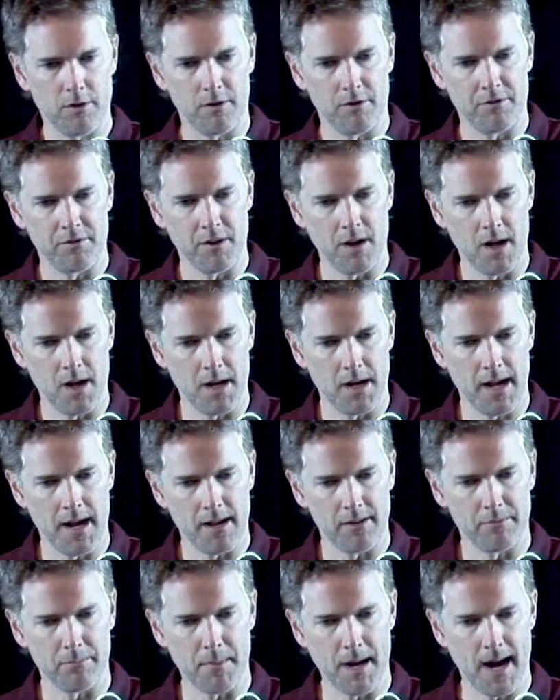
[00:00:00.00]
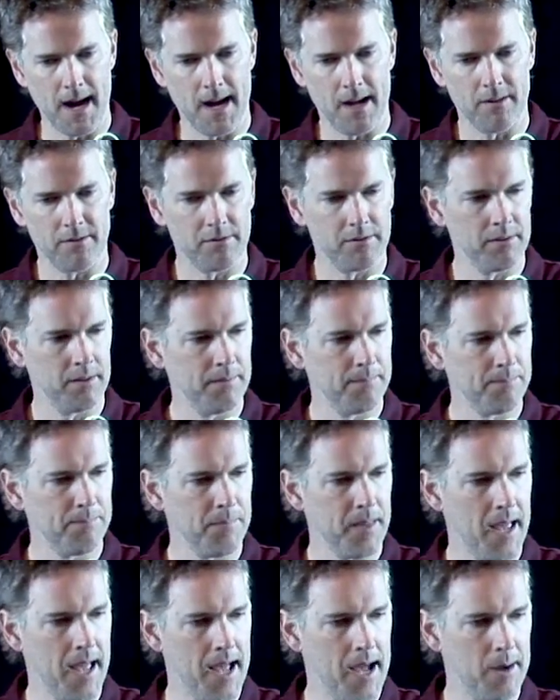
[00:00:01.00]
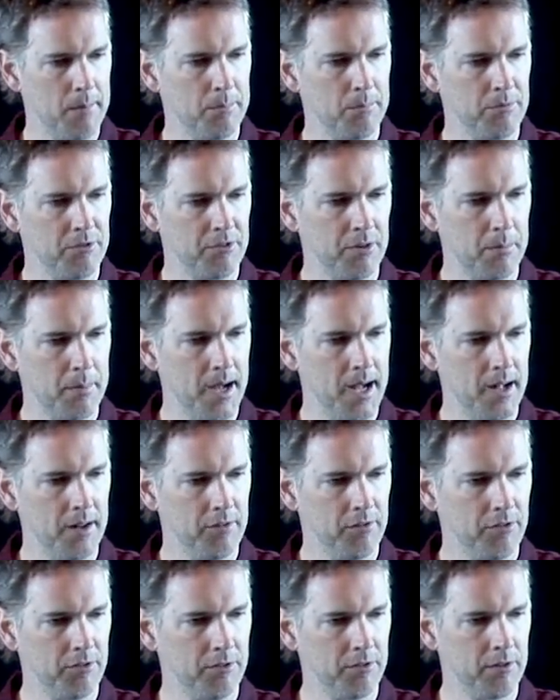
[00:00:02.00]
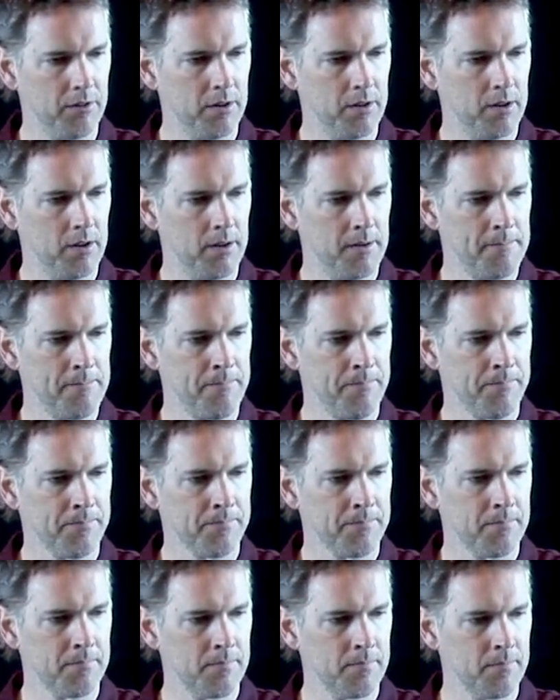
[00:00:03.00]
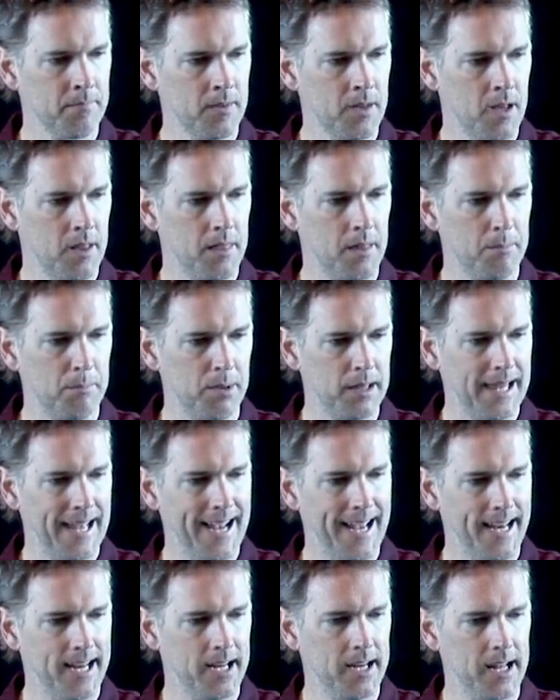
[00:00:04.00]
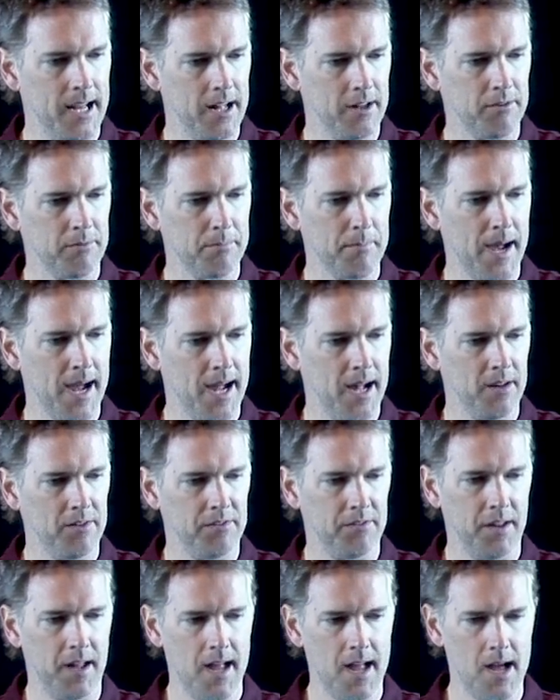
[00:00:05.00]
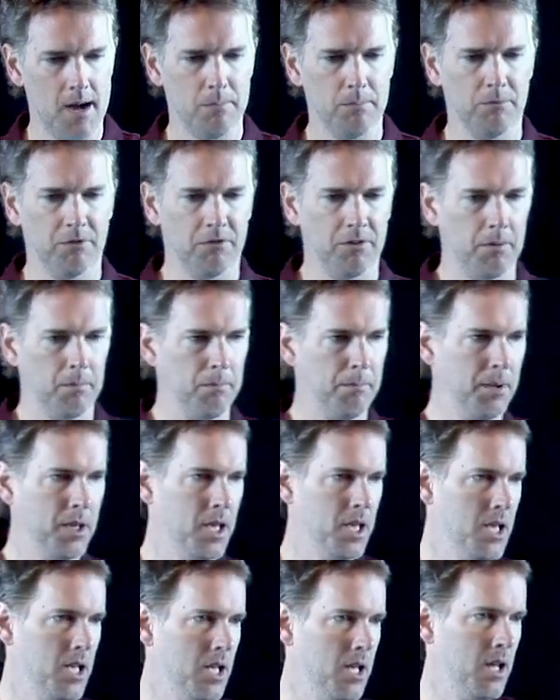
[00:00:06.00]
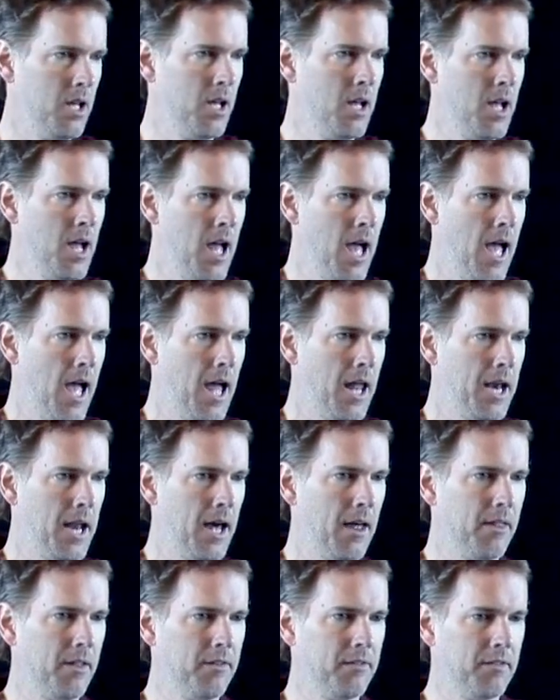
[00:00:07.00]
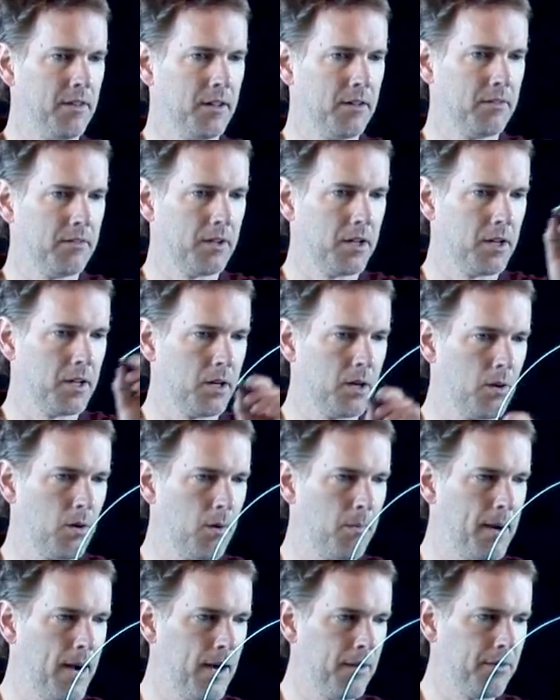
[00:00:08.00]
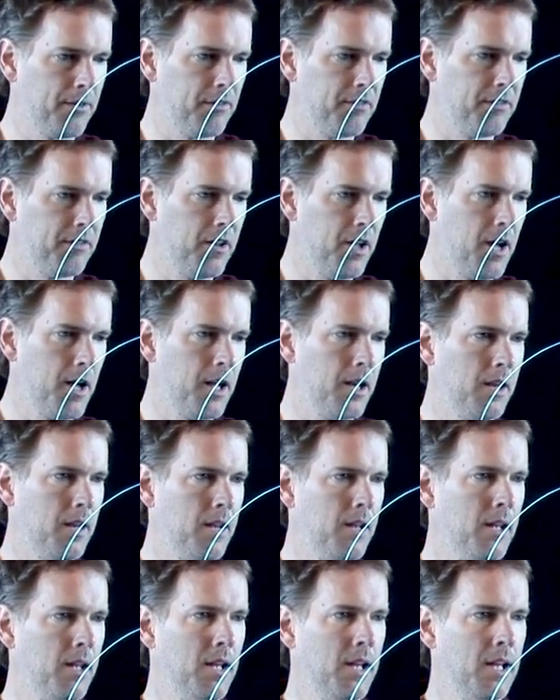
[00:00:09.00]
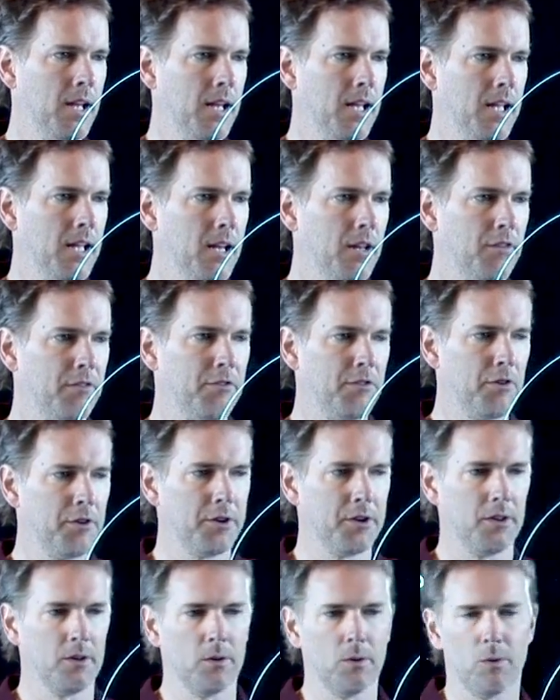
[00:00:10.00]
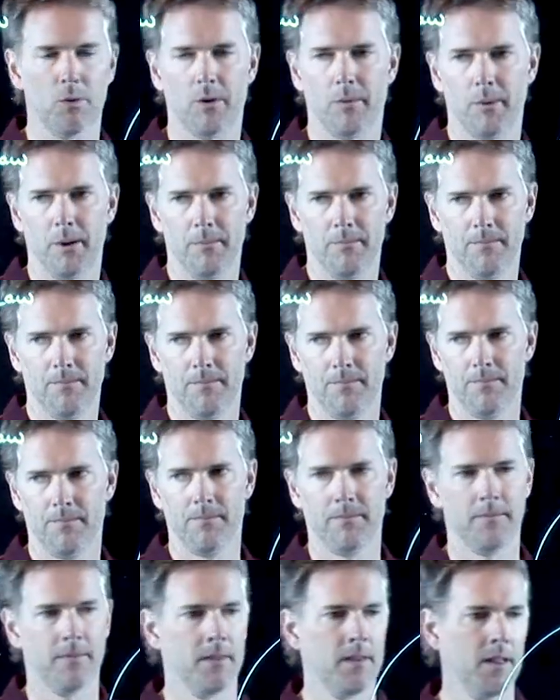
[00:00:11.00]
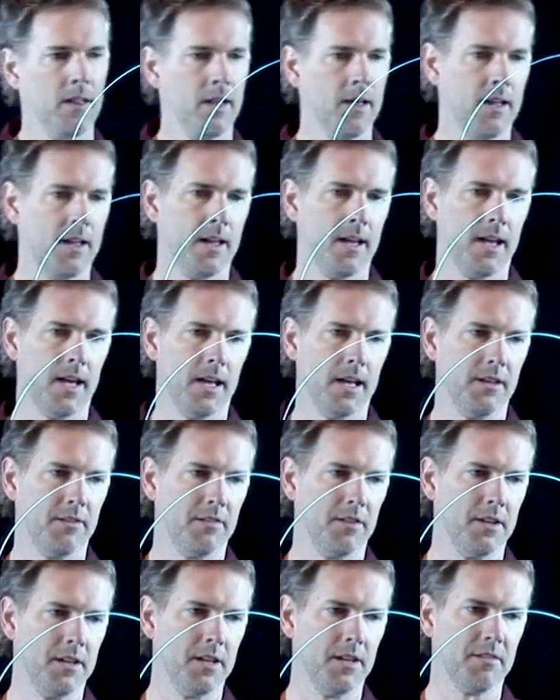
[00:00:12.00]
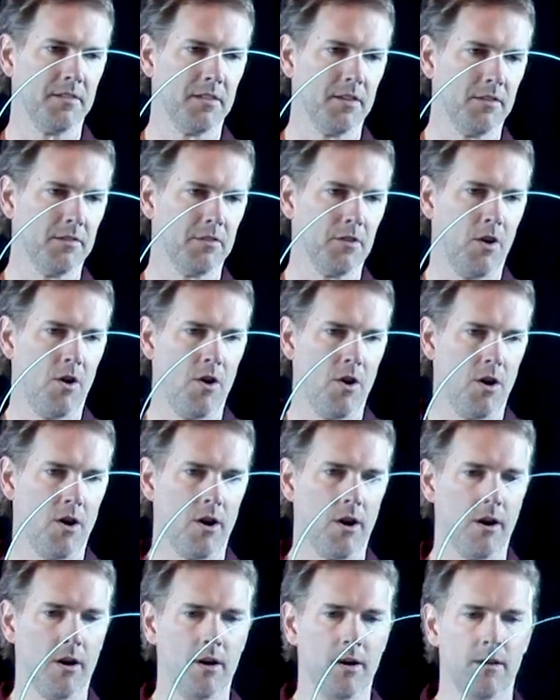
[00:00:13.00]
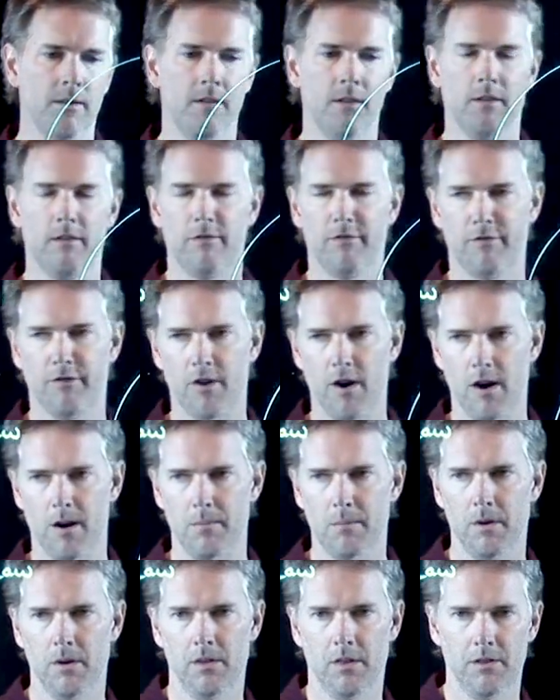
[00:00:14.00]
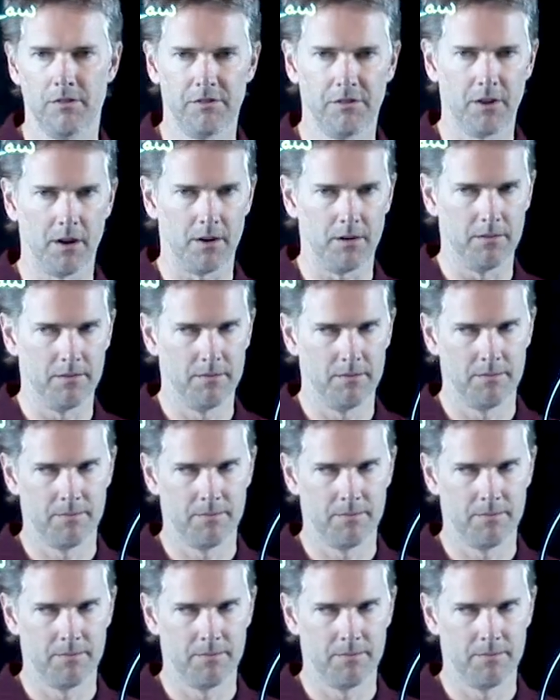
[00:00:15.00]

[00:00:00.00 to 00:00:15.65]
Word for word: the sun has mass m sub s. The planet has mass m sub p and now this thing is going to go about the sun in a circular orbit. And it's a distance r from the sun.